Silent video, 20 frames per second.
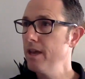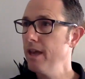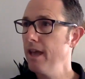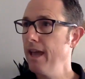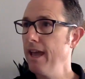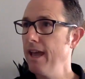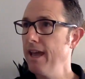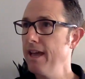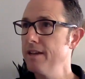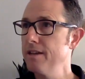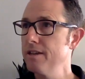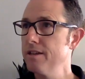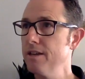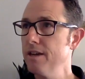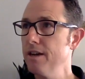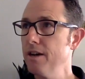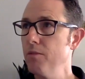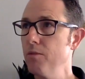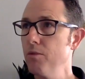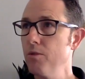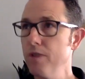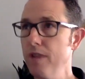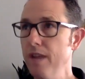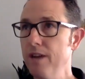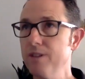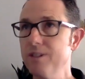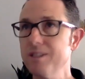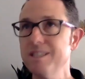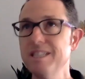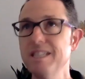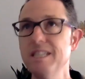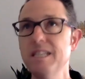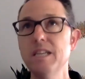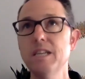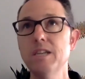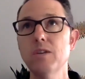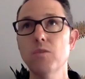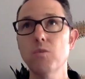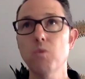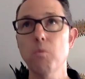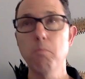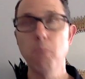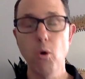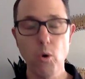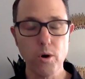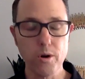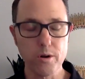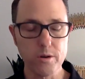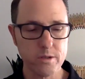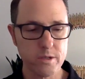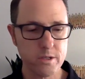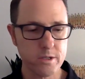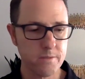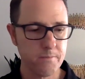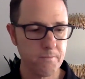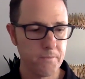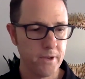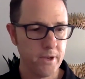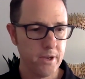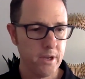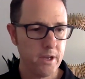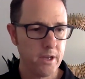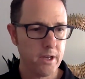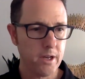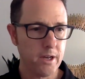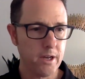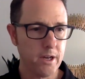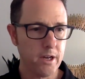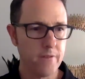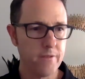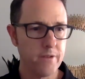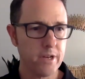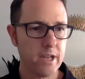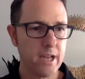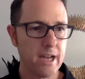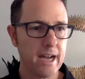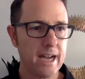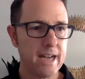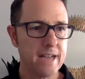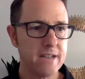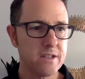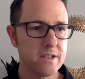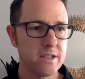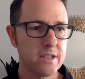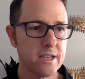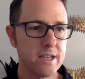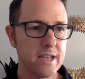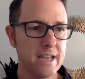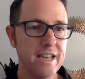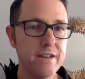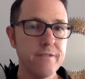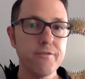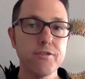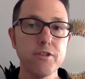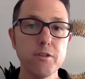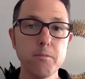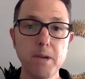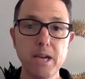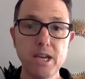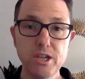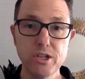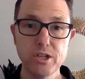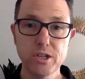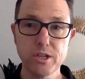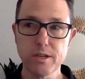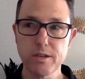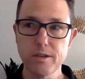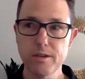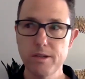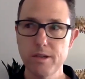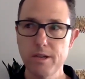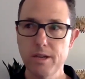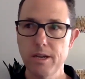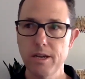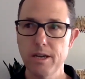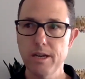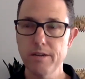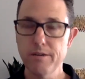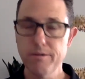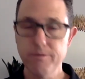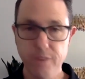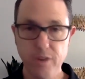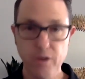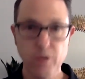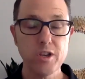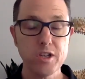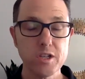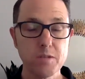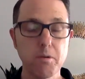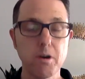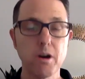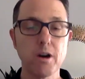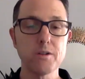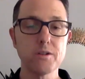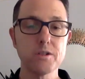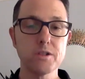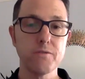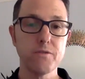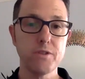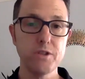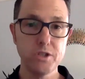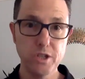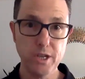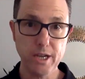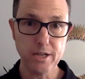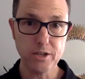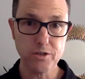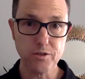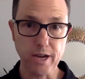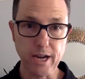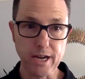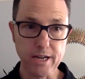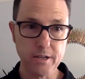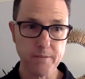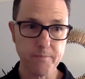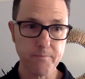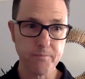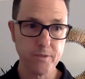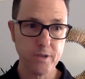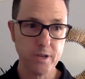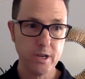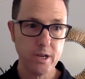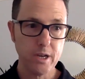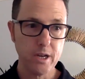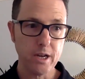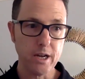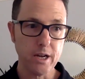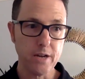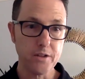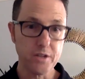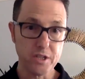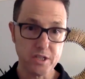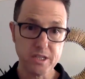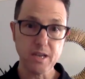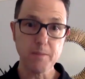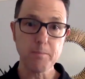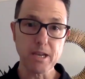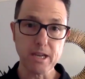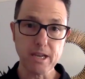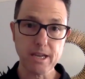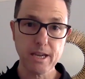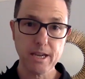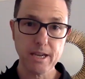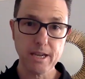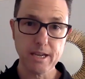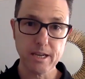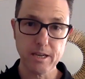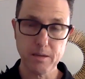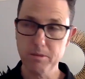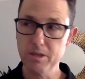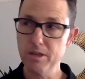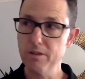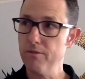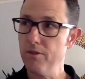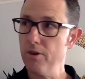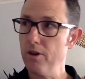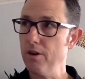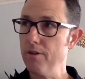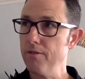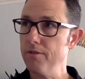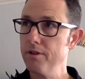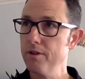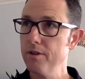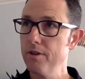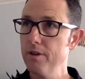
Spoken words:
And we're now seeing reports of it causing inflammation in various parts of the GI tract. The stomach can be involved.